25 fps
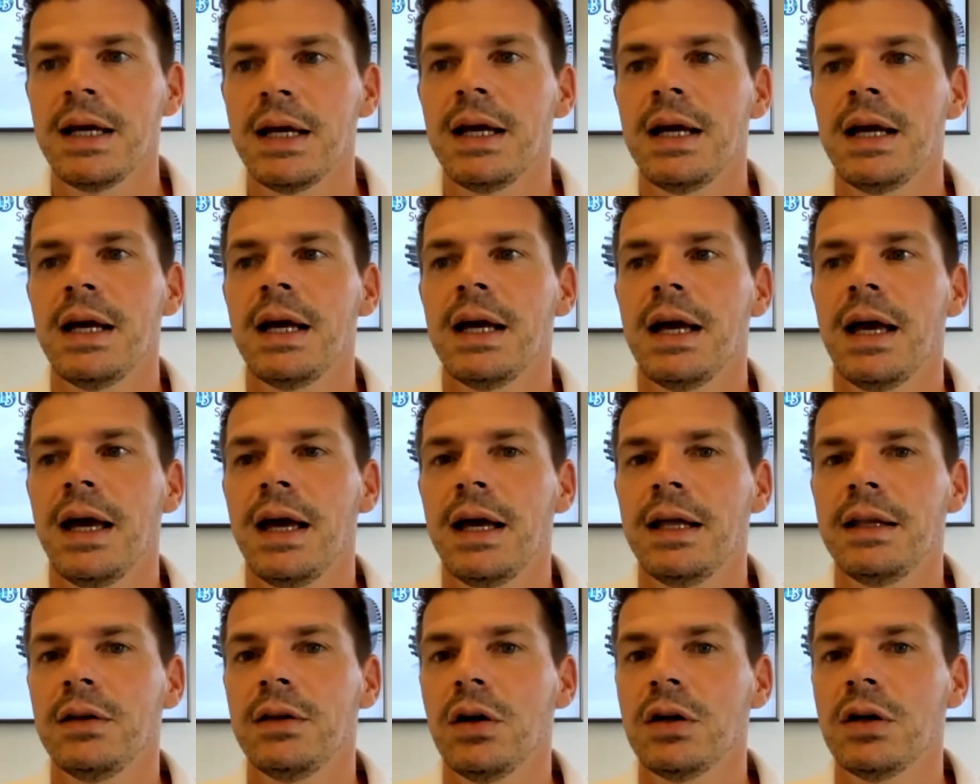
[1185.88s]

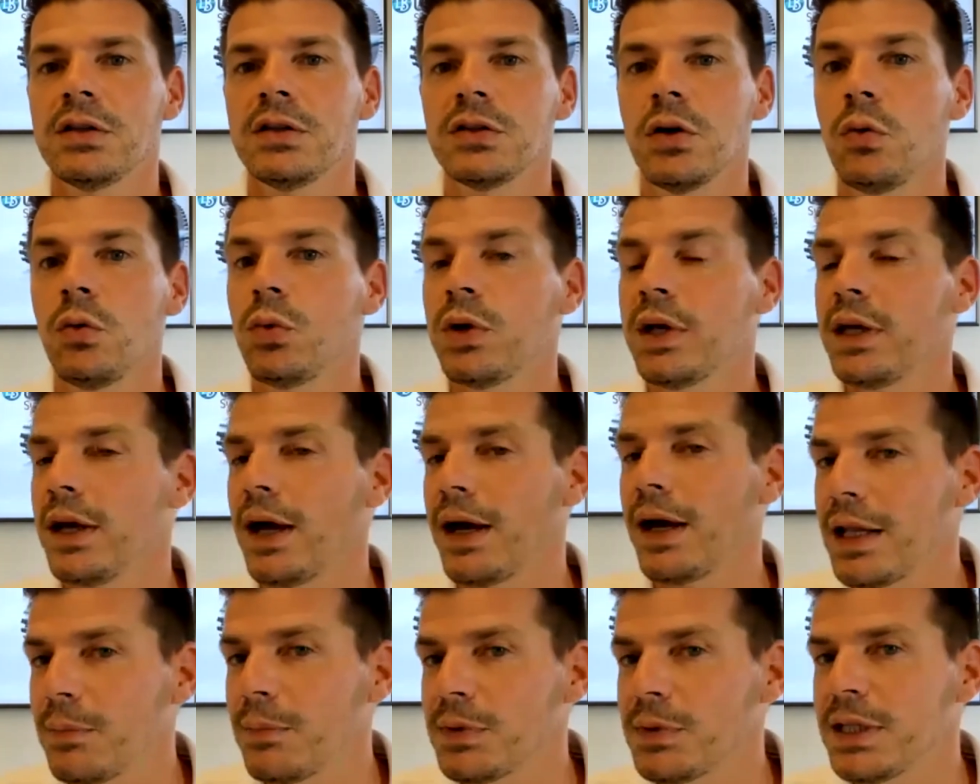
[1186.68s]
and so we
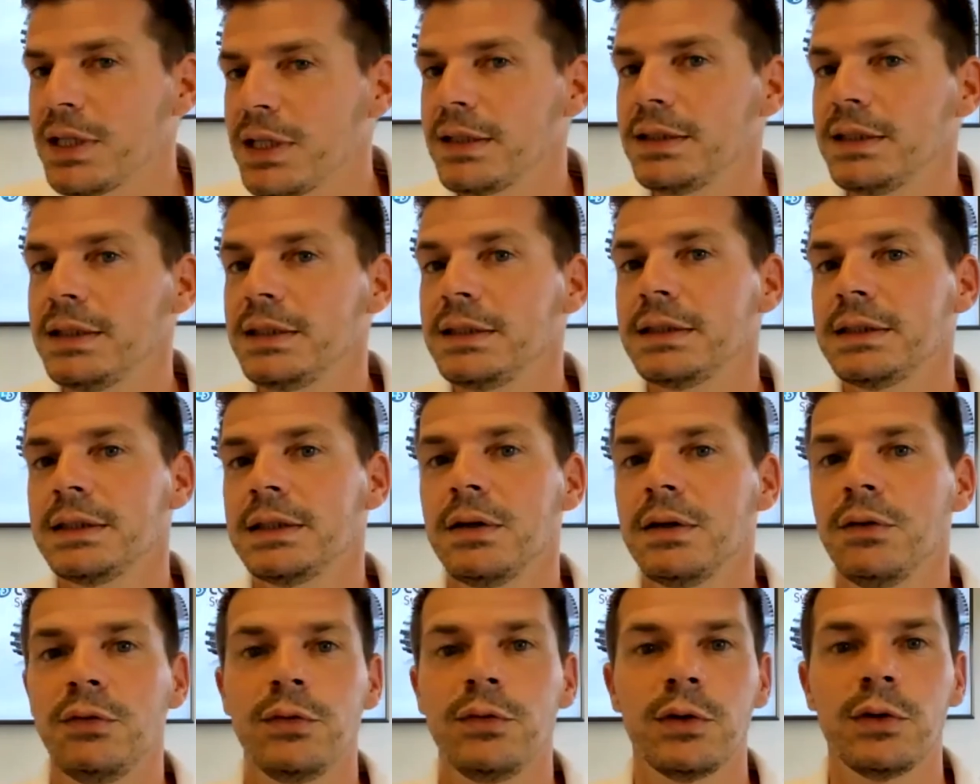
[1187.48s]
adapted it
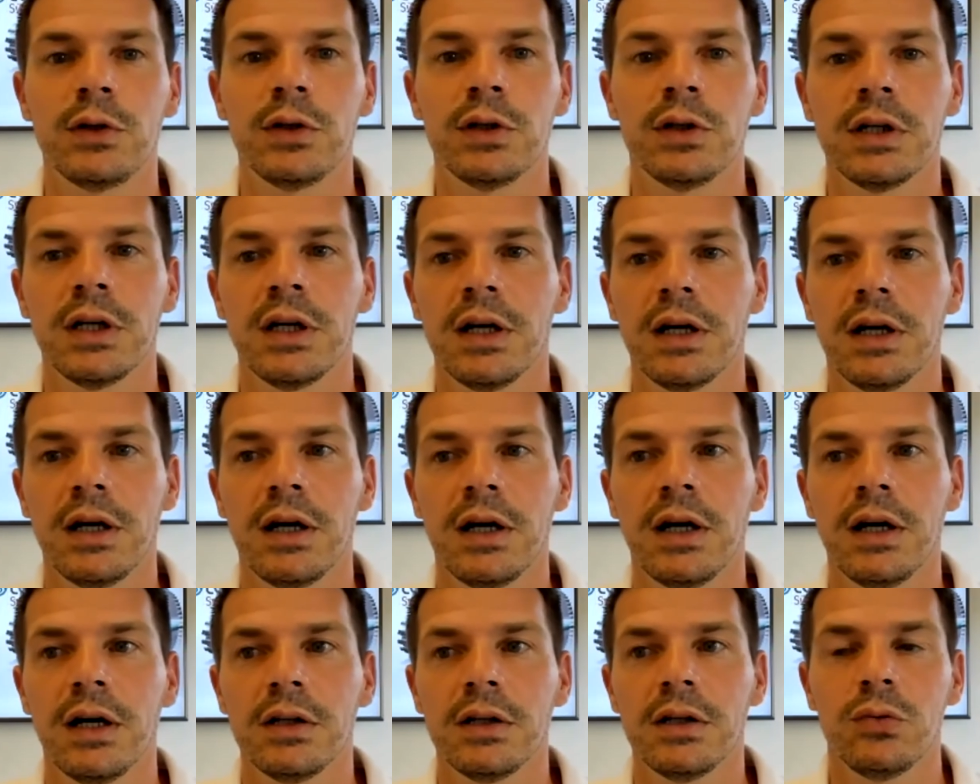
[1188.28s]
for
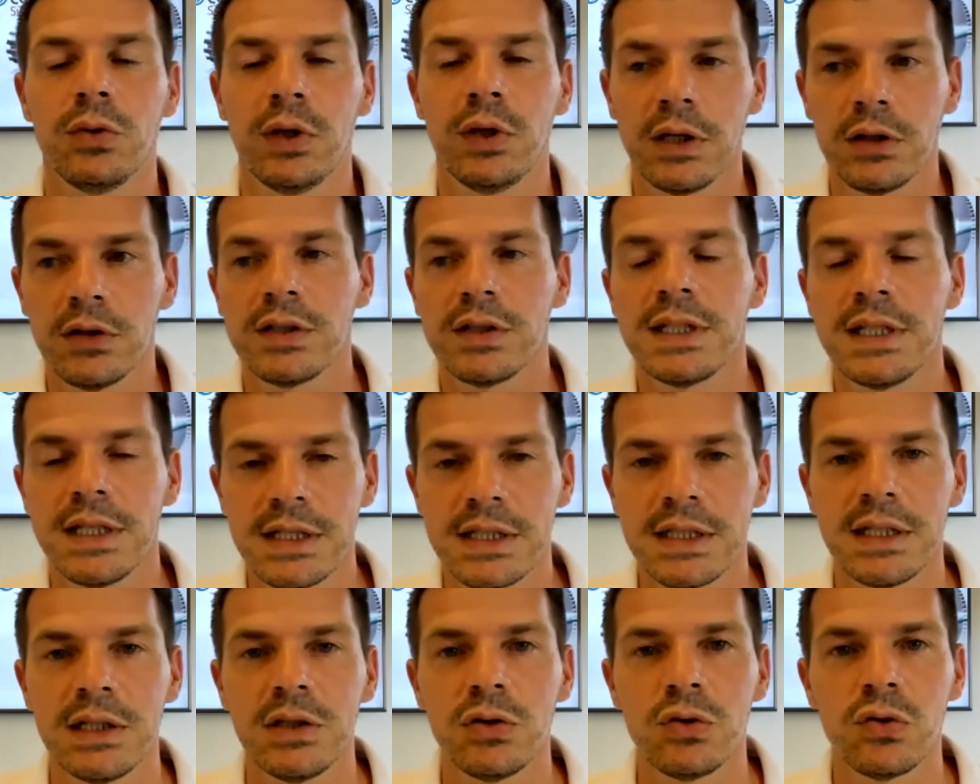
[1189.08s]
doing the
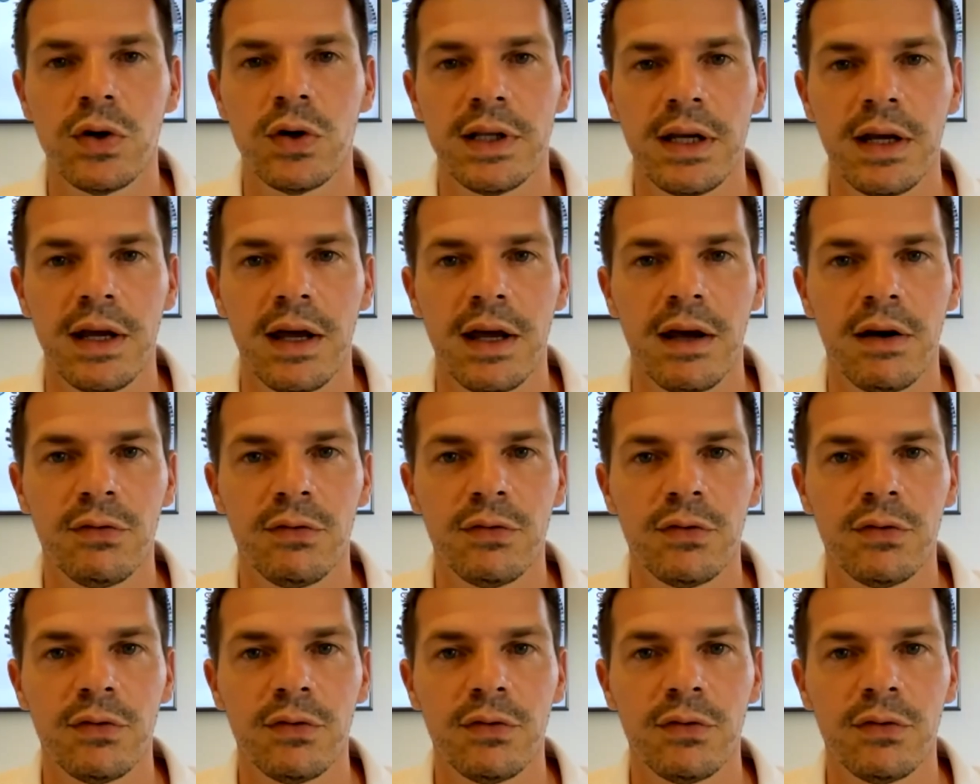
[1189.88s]
1620F.